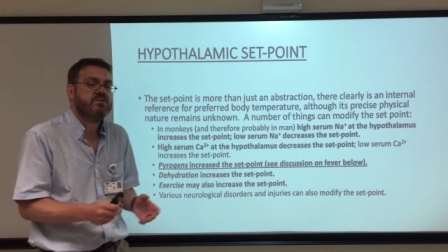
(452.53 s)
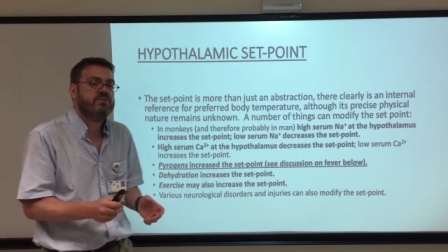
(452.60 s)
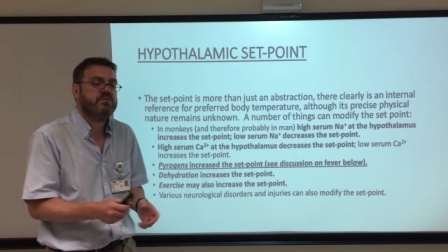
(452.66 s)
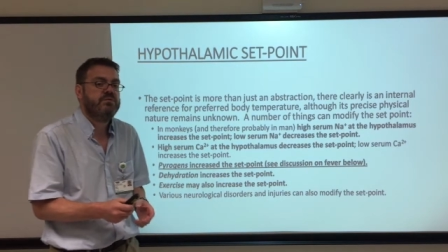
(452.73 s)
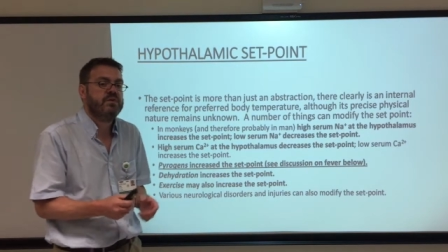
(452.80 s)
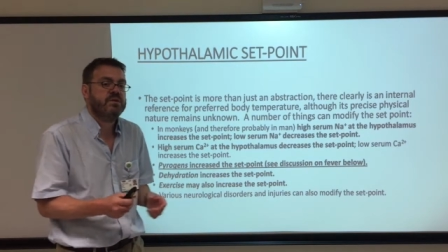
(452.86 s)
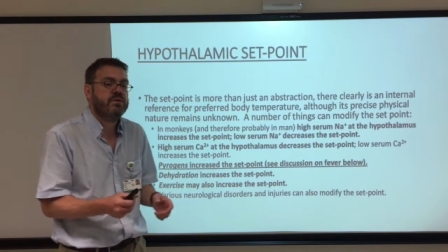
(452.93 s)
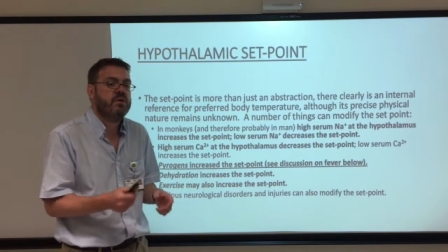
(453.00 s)
you
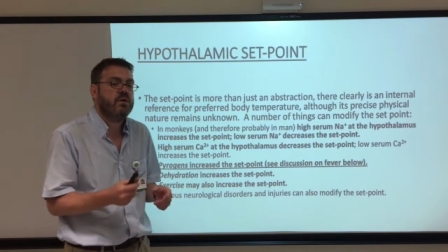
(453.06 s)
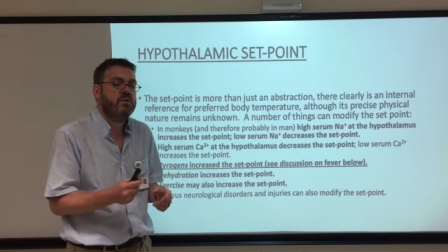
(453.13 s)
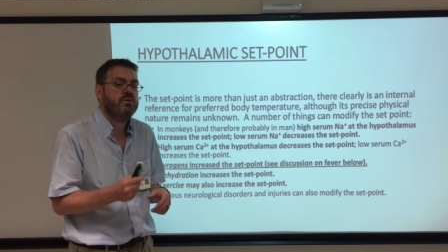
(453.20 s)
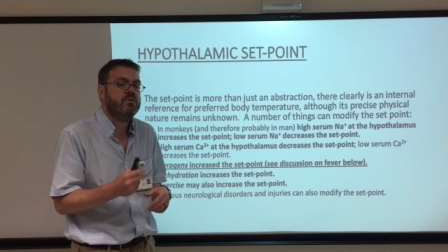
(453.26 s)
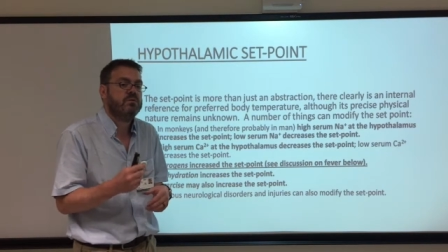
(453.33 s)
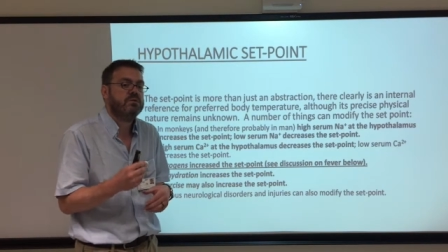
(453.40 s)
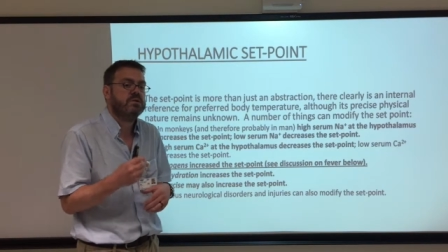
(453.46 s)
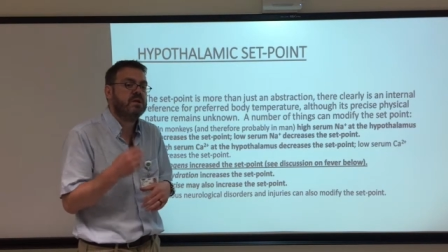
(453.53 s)
feel
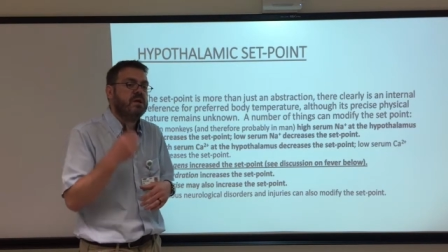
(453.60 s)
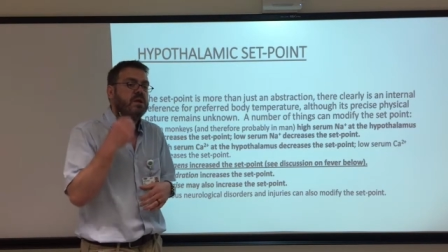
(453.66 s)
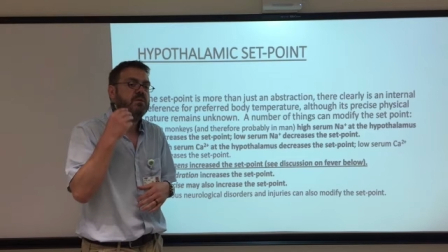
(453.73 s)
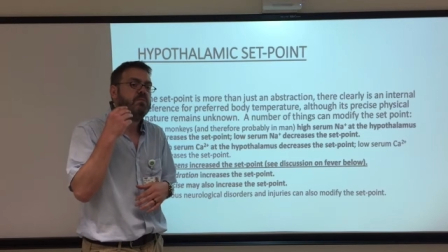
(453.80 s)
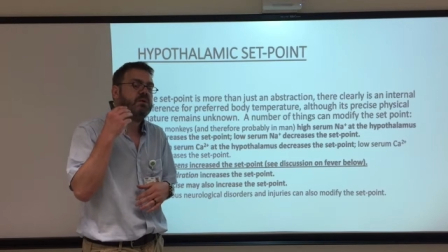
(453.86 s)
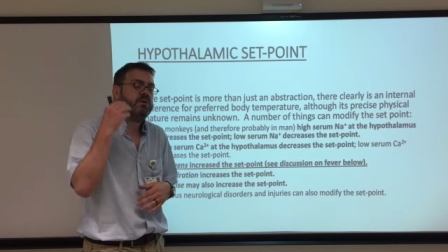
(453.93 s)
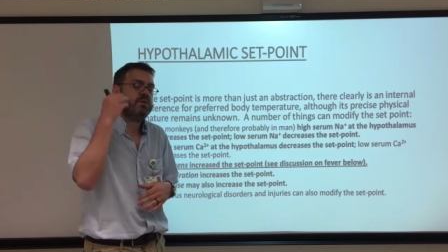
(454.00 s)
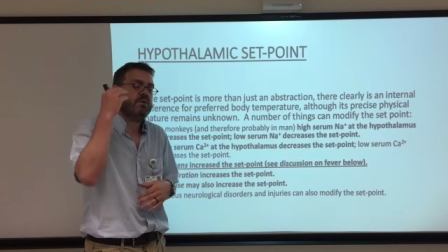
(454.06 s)
cold
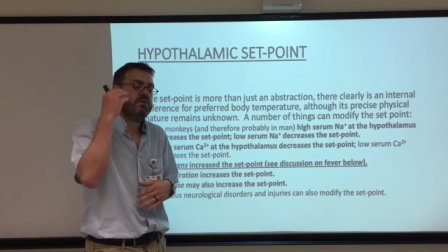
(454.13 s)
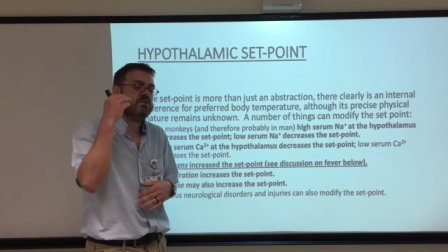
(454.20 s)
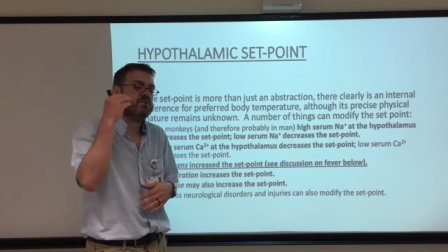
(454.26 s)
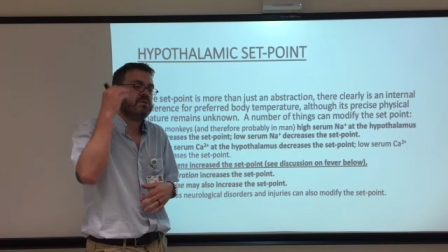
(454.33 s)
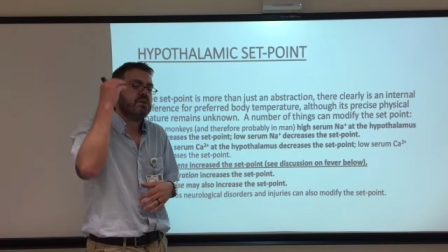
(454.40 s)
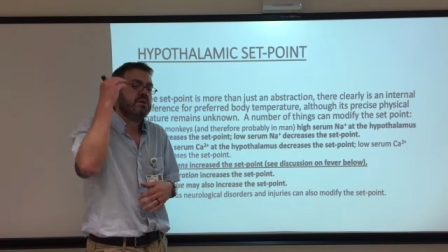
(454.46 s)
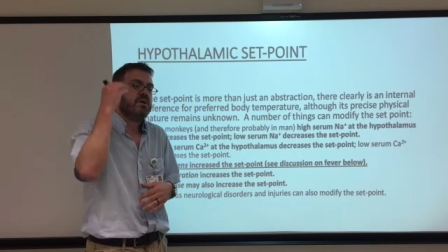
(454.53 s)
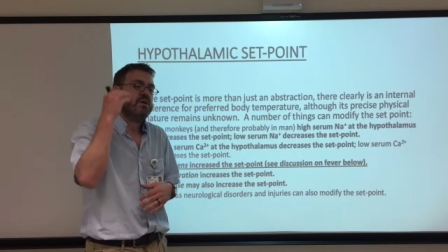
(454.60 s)

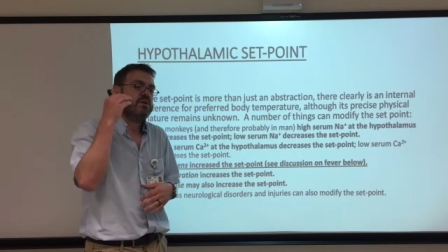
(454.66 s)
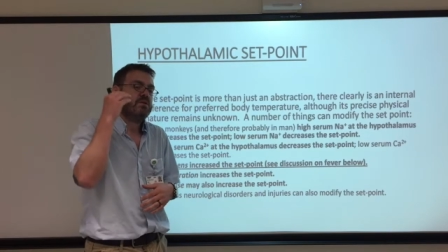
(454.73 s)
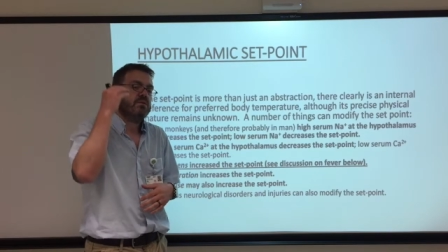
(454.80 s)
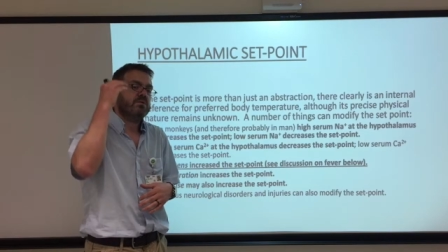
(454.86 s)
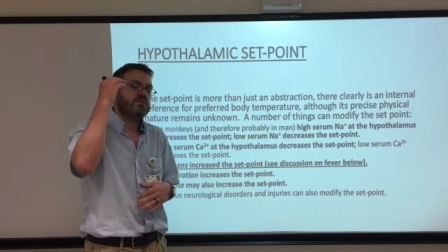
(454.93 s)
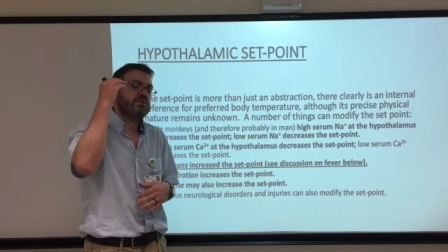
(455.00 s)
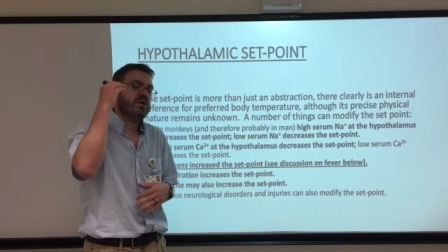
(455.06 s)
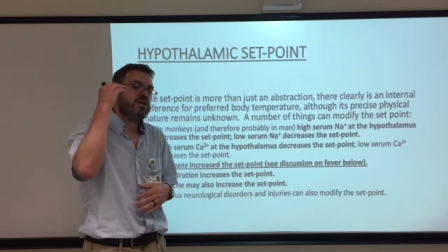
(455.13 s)
because
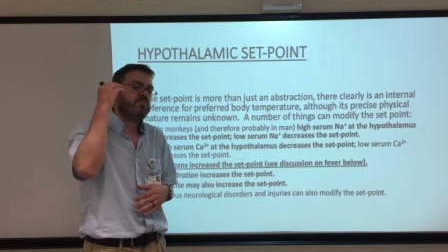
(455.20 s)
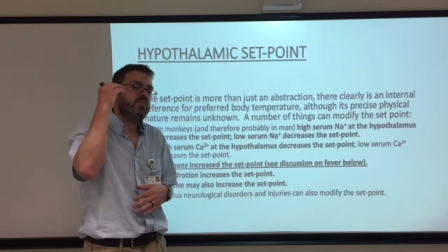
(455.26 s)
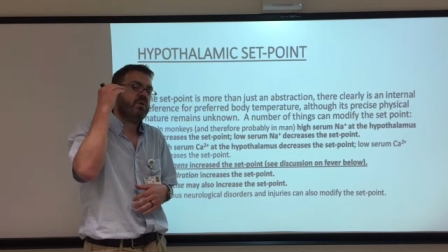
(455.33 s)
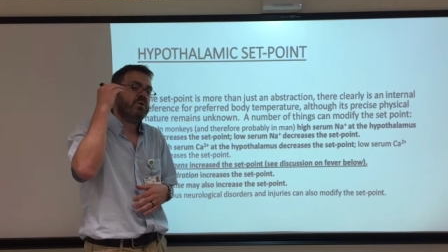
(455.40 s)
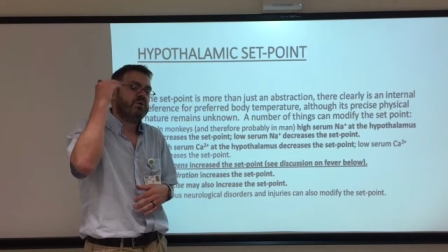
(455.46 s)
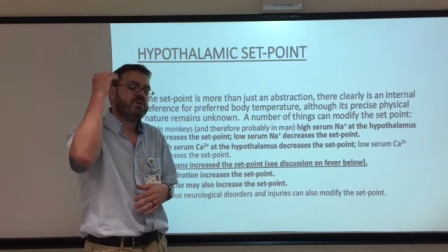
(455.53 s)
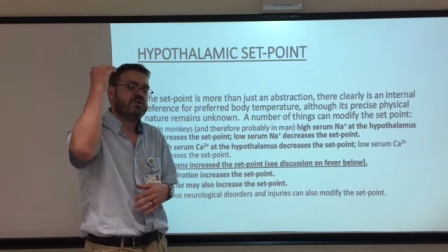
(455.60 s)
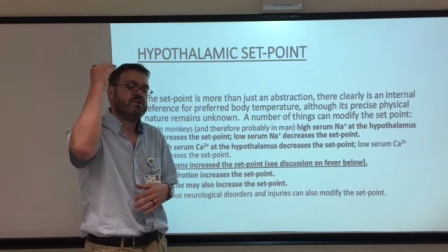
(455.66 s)
your set
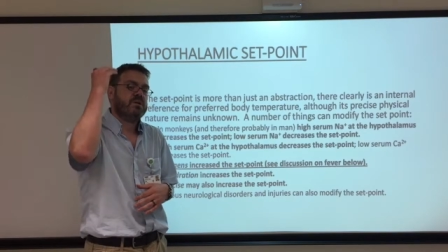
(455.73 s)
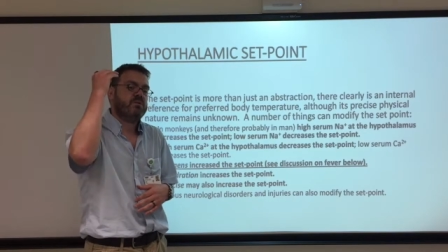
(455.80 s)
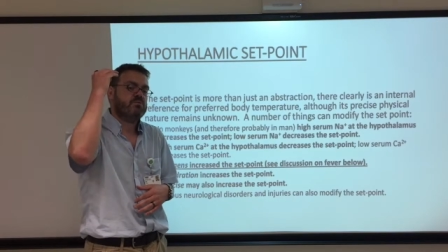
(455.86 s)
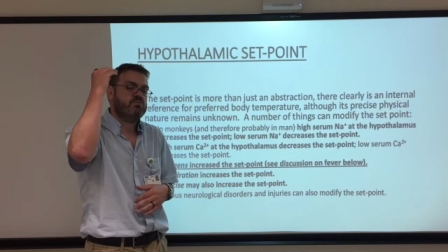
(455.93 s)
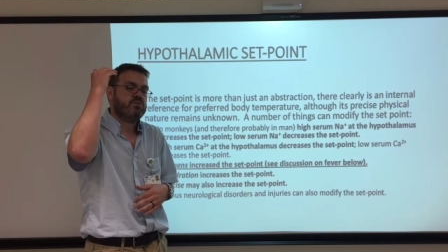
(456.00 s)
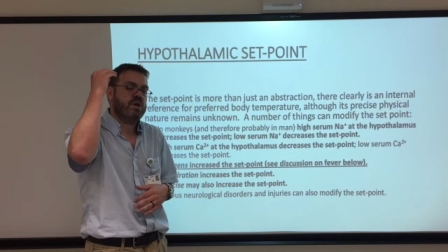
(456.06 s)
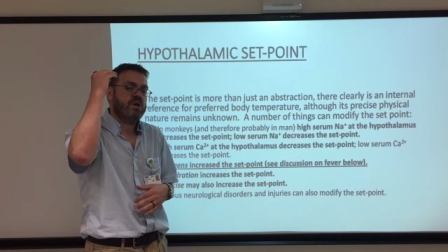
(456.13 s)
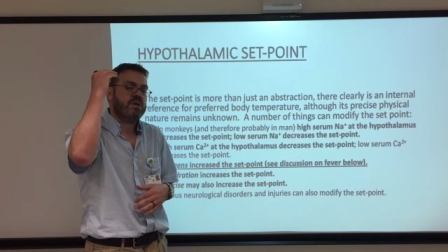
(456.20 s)
point is now
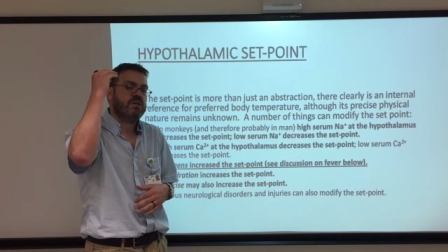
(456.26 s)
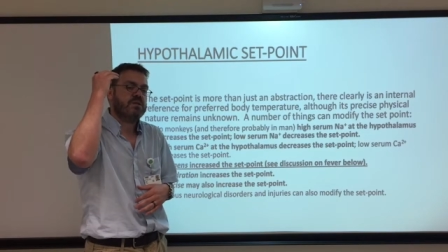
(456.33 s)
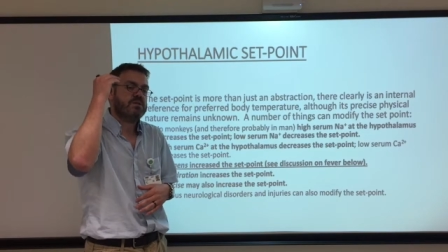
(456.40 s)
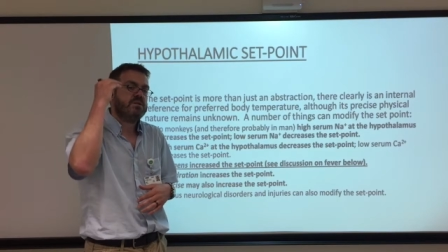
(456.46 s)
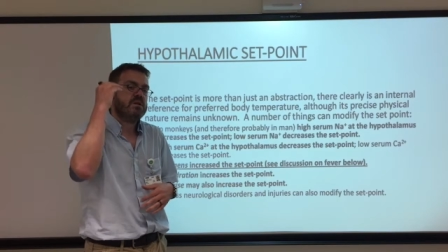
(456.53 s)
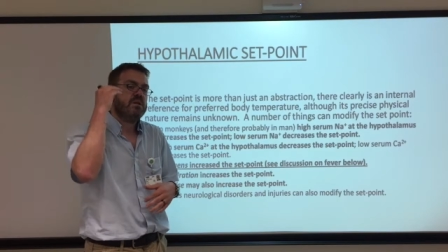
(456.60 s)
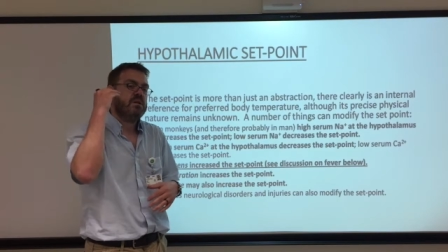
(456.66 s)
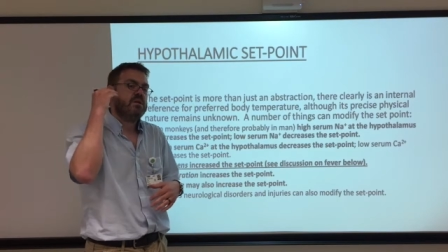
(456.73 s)

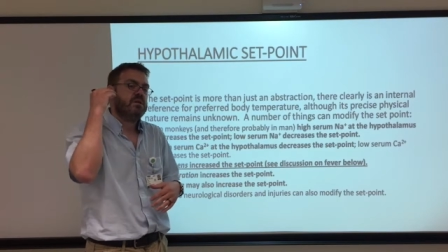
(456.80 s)
raised,